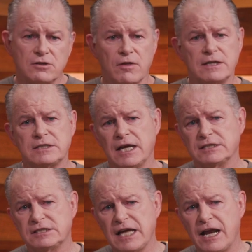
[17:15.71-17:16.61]
Are they staying
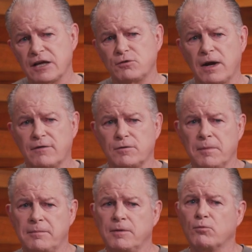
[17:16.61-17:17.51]
static? Do I have to
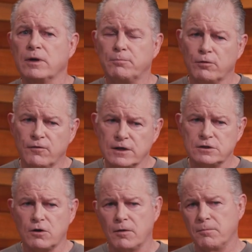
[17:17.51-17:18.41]
maybe
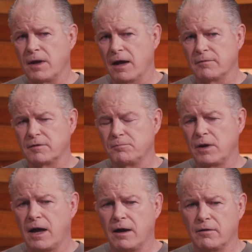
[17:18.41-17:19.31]
re-provision
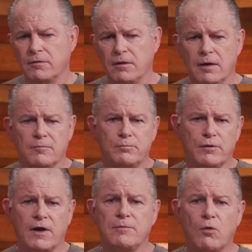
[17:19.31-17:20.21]
or
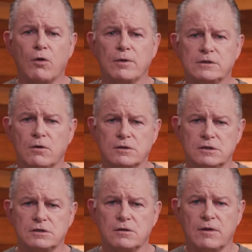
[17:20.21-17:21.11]
provide more
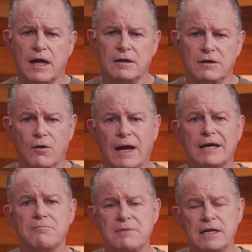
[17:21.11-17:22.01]
resources so that I
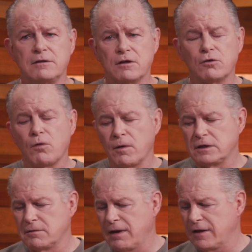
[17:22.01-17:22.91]
can meet the growing
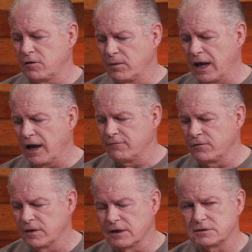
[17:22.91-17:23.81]
demand that we have
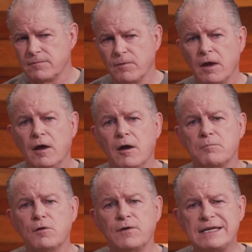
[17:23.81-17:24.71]
for this?
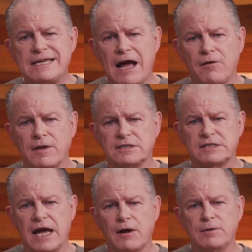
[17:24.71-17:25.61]
Moving down the
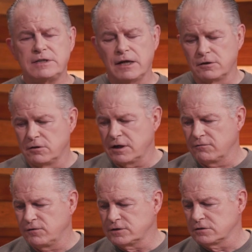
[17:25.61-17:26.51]
stack, we take a look at
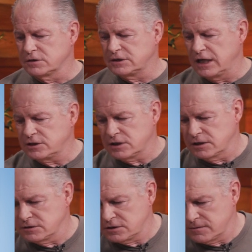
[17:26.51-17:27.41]

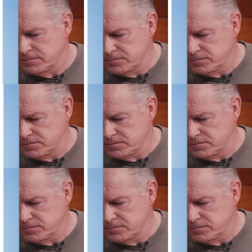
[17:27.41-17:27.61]
visualizations.